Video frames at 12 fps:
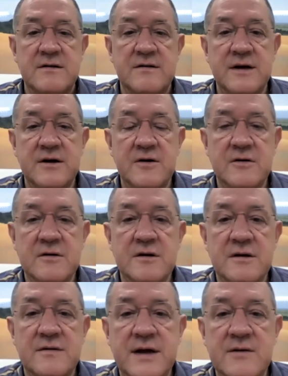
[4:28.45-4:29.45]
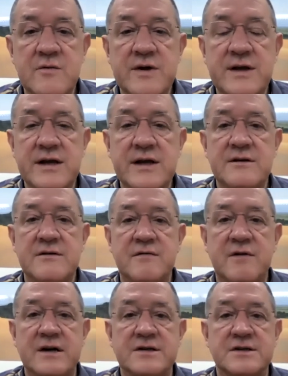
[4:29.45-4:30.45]
there then we need
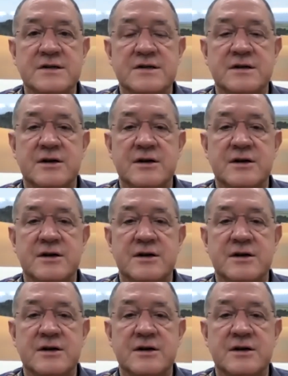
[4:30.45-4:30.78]
devices